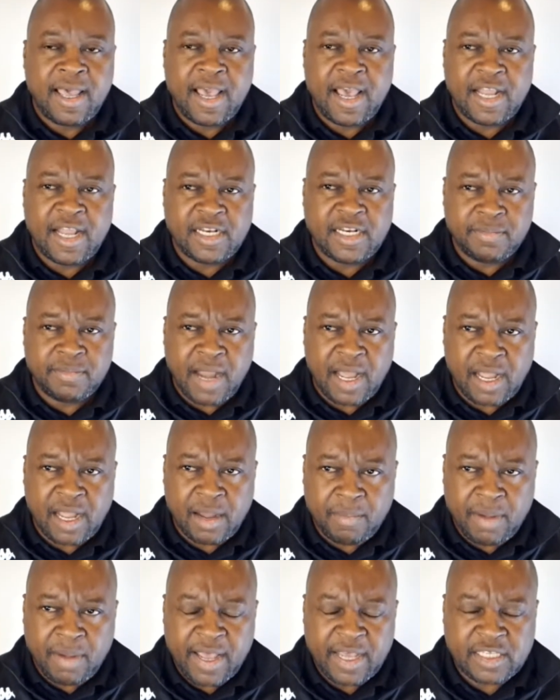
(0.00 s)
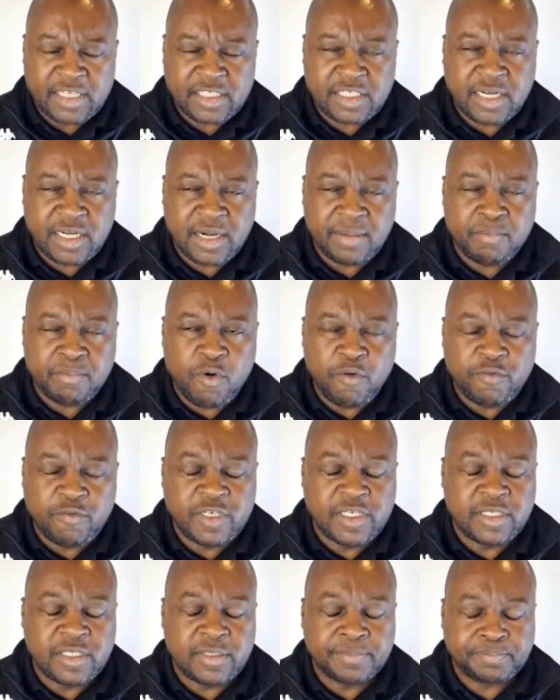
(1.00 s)
and Mnangagwa has
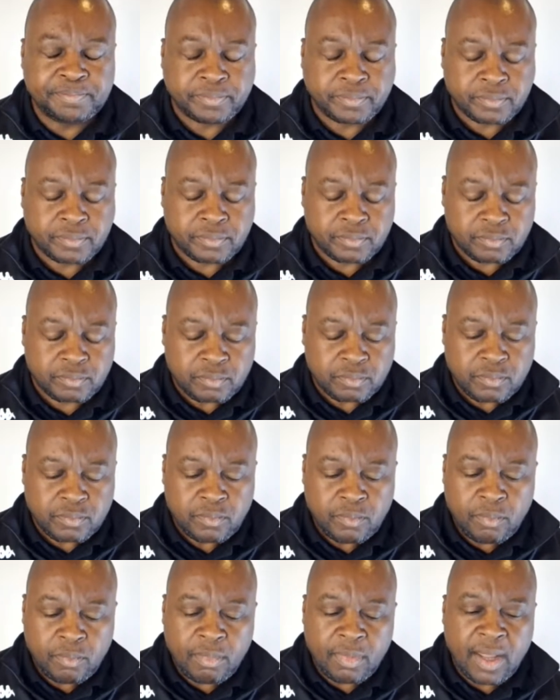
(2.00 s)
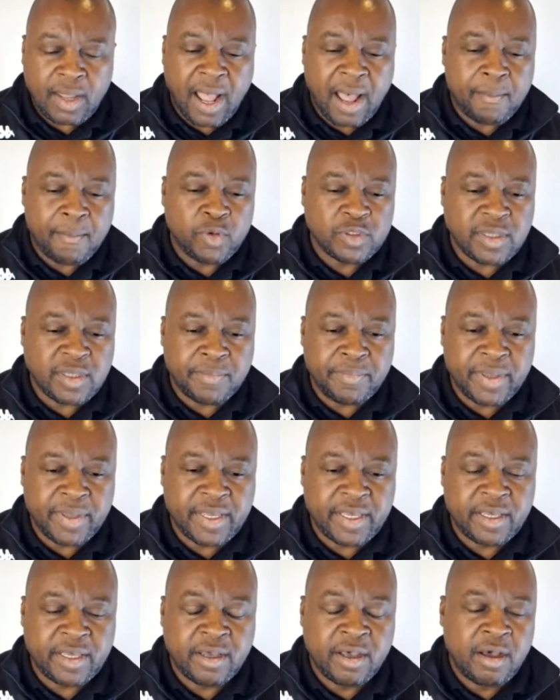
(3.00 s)
removed
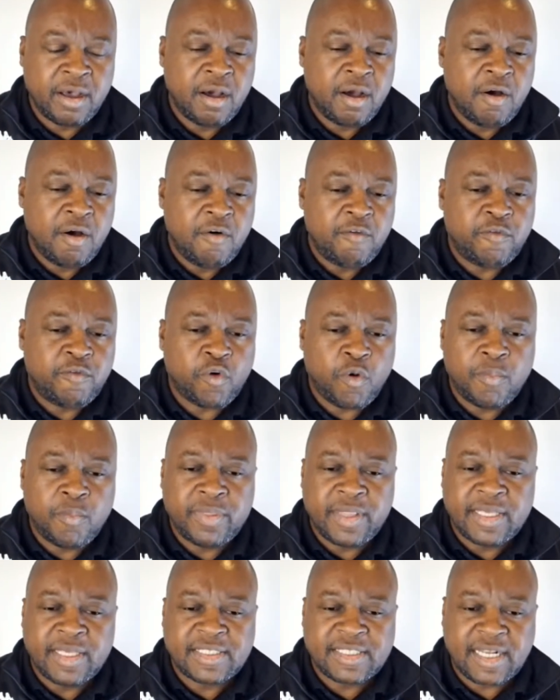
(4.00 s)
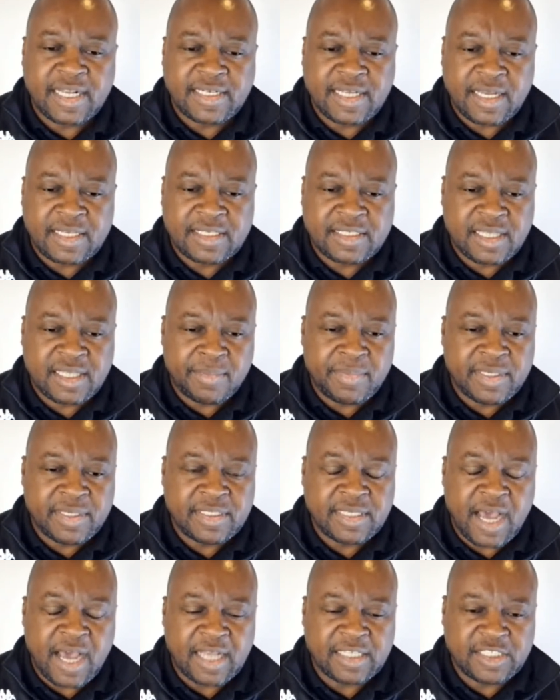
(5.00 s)
Mozambique from the SADC
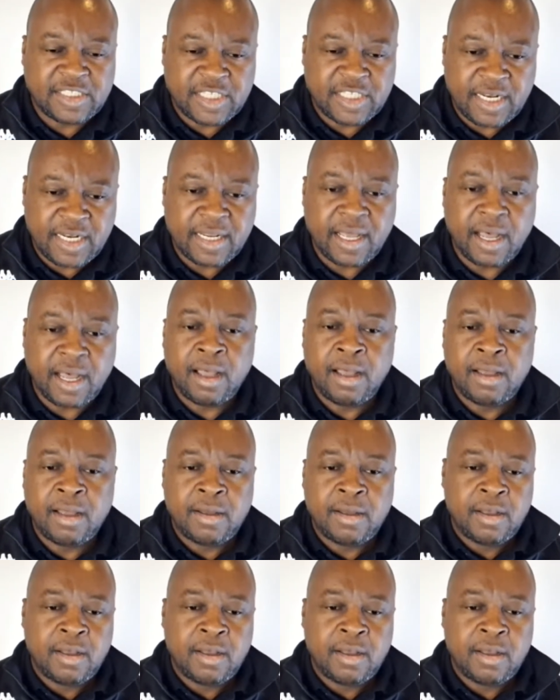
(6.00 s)
Summit agenda.